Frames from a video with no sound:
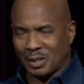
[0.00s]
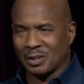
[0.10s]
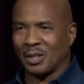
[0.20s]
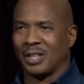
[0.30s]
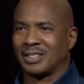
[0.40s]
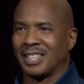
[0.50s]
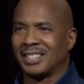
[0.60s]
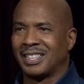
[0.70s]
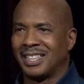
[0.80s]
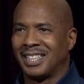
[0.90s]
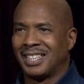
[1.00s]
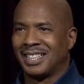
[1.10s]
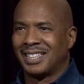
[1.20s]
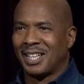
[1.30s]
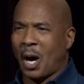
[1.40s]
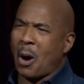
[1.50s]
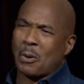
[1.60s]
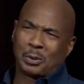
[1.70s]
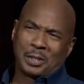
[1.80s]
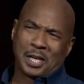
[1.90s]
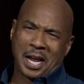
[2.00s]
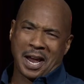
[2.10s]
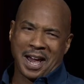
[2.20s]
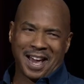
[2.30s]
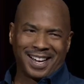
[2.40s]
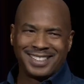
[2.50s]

the Stars. Any pressure there? Oh, yeah.